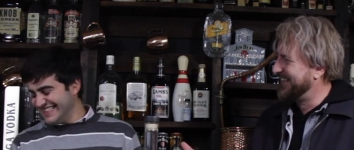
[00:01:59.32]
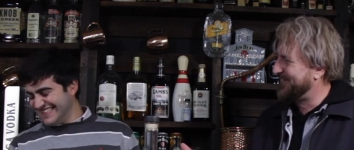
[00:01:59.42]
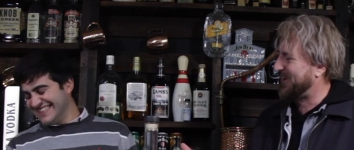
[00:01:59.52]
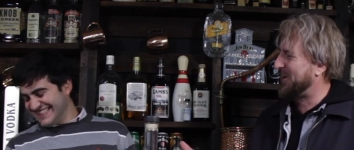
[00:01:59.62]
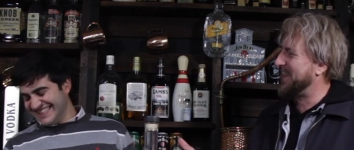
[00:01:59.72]

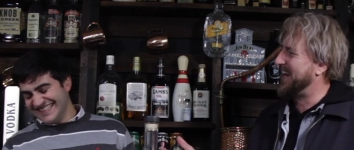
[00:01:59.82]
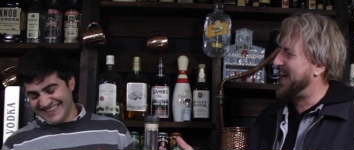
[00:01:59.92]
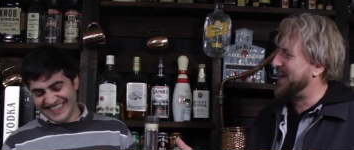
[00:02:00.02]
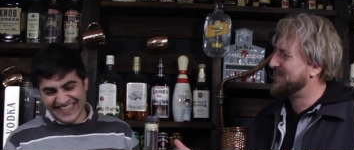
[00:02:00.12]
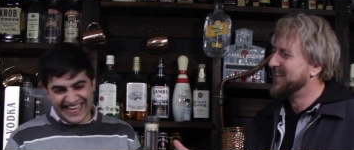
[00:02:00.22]
Speaker 1: I forgot
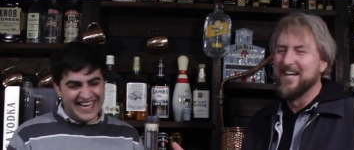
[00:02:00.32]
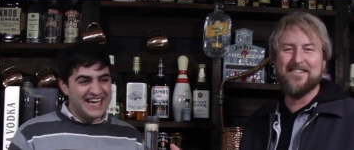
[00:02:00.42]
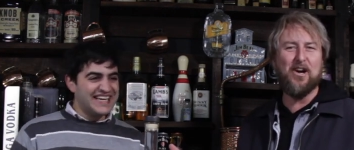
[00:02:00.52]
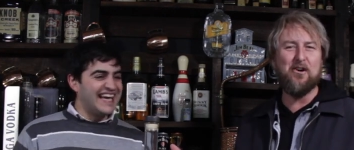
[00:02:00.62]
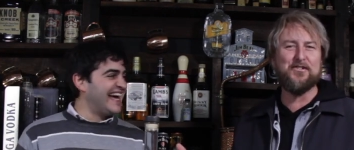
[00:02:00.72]
the name. Yeah.
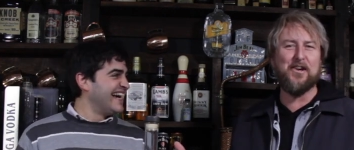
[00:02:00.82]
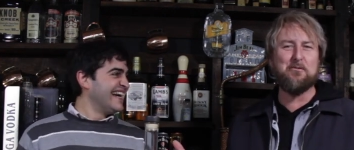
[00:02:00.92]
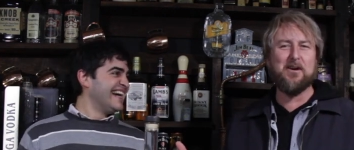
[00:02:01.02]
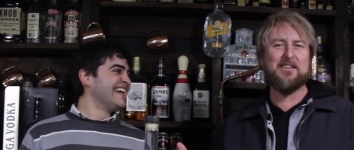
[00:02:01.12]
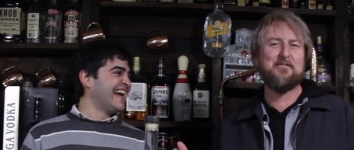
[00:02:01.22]
It's gone yeah.
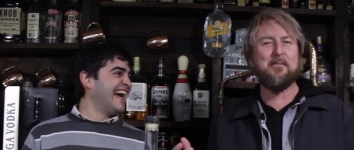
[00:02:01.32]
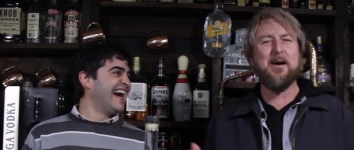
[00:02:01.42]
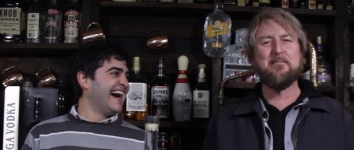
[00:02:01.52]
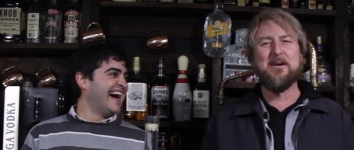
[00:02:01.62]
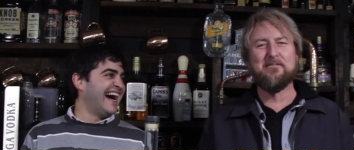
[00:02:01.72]
so quickly yeah. from
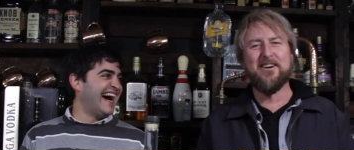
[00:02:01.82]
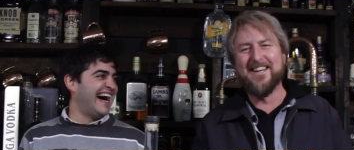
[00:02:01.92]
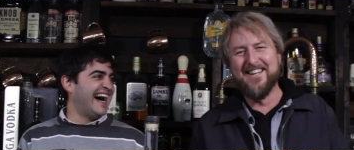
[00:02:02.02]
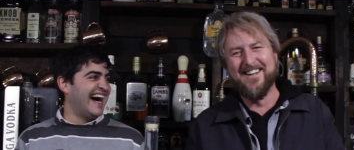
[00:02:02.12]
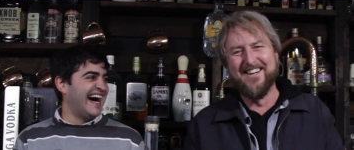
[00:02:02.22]
our memory.